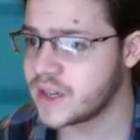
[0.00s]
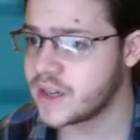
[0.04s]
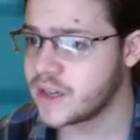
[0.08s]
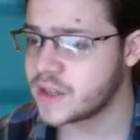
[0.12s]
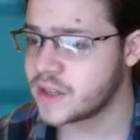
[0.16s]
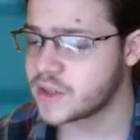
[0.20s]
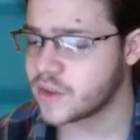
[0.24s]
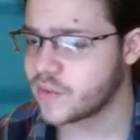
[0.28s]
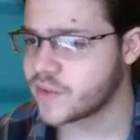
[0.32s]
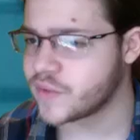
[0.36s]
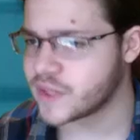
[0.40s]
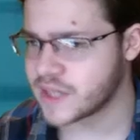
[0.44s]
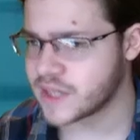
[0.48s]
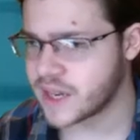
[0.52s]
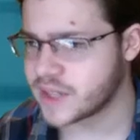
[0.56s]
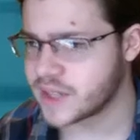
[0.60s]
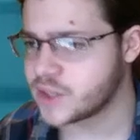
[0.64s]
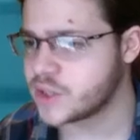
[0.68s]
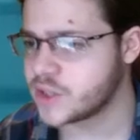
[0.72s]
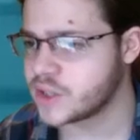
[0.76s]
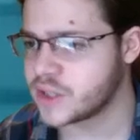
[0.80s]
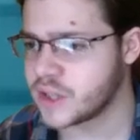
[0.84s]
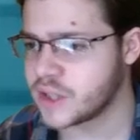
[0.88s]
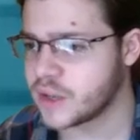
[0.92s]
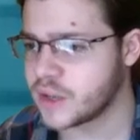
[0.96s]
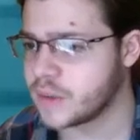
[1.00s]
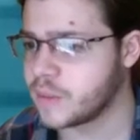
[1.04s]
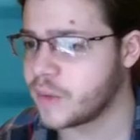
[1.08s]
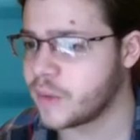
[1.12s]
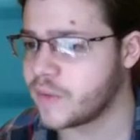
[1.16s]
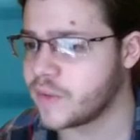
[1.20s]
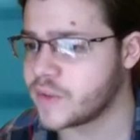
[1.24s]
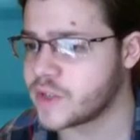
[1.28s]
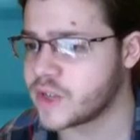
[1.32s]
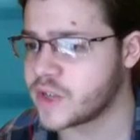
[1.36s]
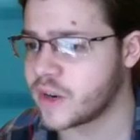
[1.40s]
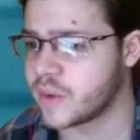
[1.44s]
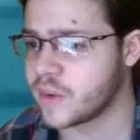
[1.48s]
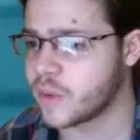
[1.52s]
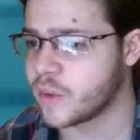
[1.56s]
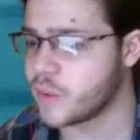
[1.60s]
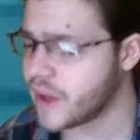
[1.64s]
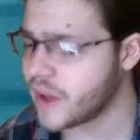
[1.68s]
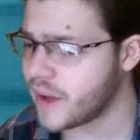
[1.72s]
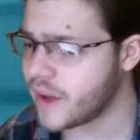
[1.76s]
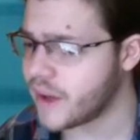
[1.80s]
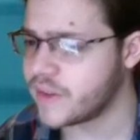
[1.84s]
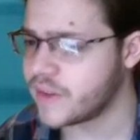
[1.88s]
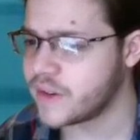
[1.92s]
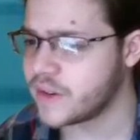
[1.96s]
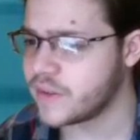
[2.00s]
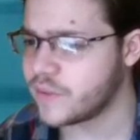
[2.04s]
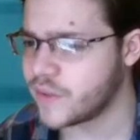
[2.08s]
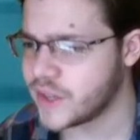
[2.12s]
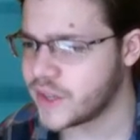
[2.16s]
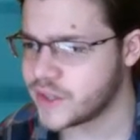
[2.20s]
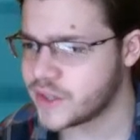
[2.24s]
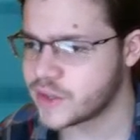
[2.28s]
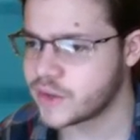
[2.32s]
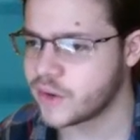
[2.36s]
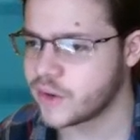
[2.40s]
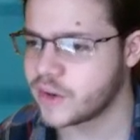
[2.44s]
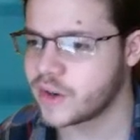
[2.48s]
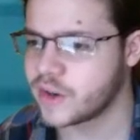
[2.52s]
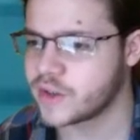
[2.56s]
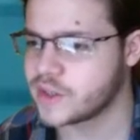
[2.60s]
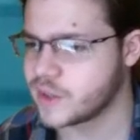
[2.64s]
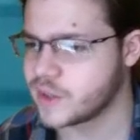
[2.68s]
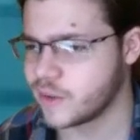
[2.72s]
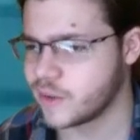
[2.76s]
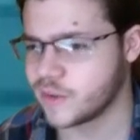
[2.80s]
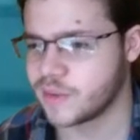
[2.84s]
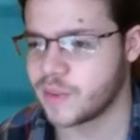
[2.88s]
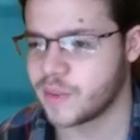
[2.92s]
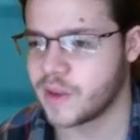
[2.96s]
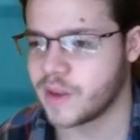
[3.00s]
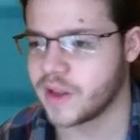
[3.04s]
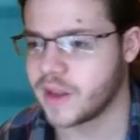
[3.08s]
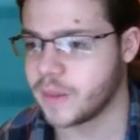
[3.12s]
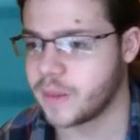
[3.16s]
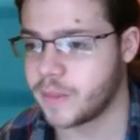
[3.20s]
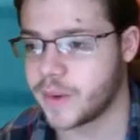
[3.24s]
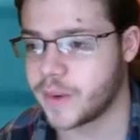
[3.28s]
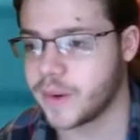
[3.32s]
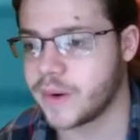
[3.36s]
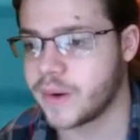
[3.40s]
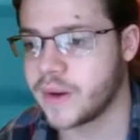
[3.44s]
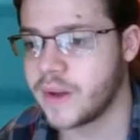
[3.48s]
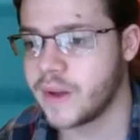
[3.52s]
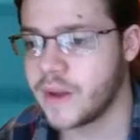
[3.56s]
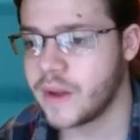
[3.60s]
So Facade is just a good move in general. We have it featured on our single Spotlight build.